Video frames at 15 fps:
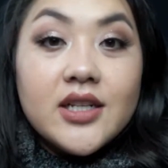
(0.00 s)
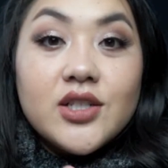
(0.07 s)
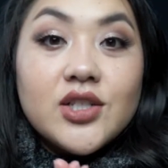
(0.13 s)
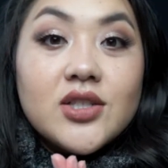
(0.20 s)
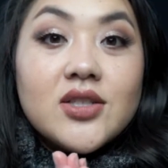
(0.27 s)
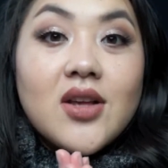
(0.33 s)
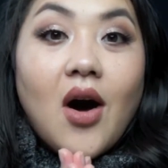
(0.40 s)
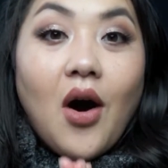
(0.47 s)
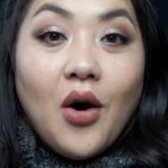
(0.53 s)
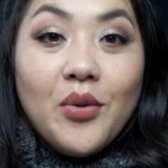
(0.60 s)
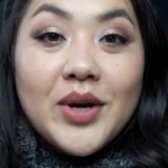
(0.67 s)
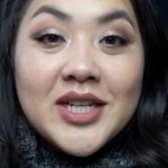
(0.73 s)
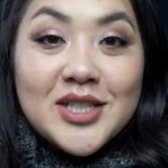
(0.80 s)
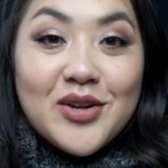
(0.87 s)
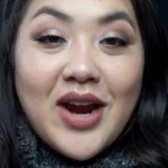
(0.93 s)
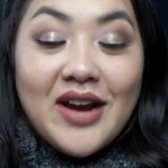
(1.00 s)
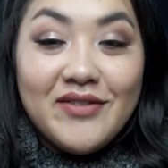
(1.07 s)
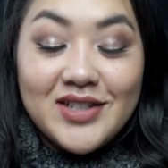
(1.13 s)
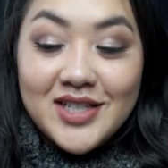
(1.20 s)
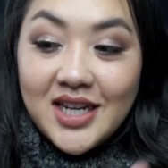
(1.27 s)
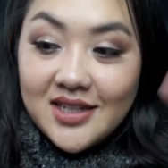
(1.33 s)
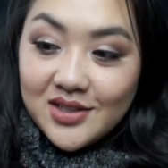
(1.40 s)
just always
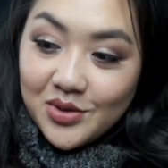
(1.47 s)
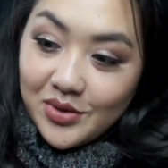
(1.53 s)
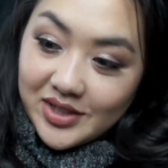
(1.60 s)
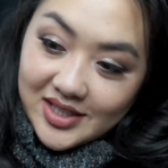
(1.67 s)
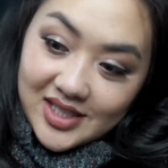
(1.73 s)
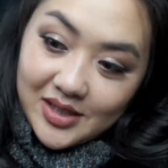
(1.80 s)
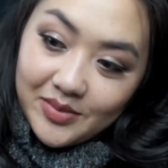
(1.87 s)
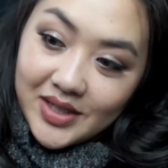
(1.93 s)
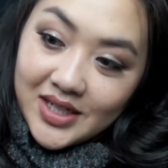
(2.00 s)
gravitate towards it